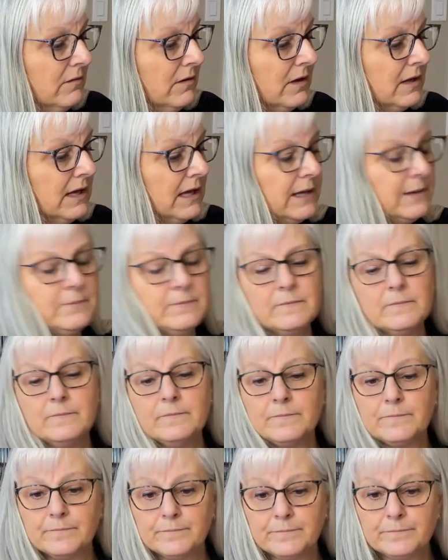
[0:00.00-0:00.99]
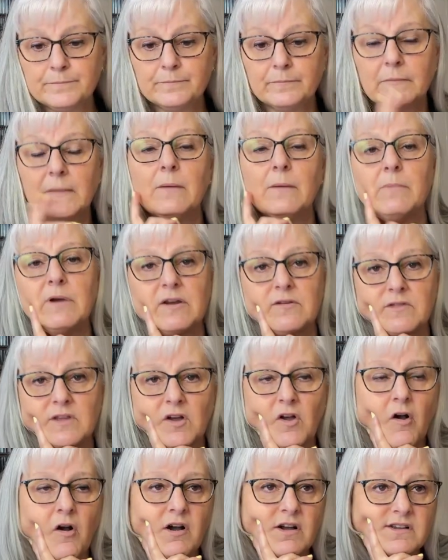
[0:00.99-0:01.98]
the
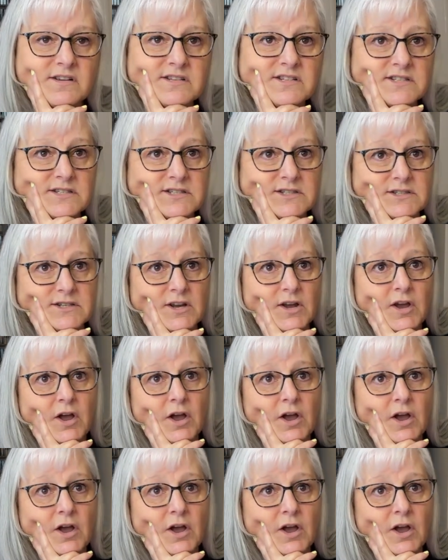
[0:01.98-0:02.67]
costs